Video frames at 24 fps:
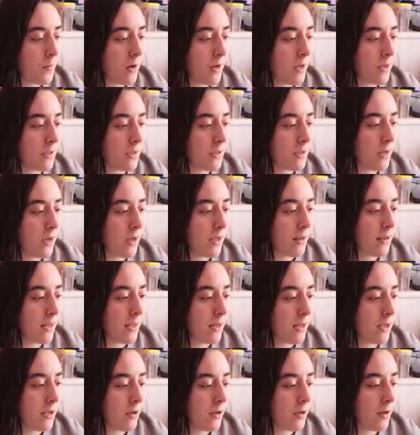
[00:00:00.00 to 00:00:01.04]
why it's not
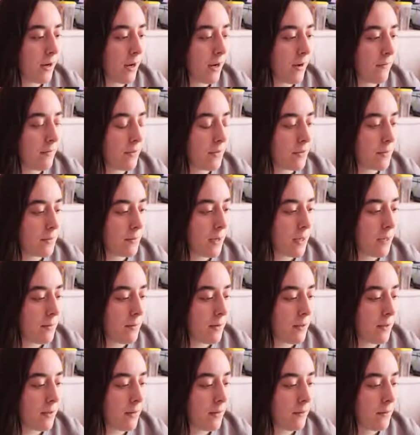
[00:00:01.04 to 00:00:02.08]
letting her have this
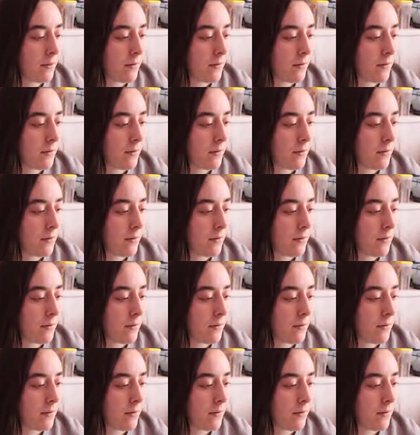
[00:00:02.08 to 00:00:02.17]
baby.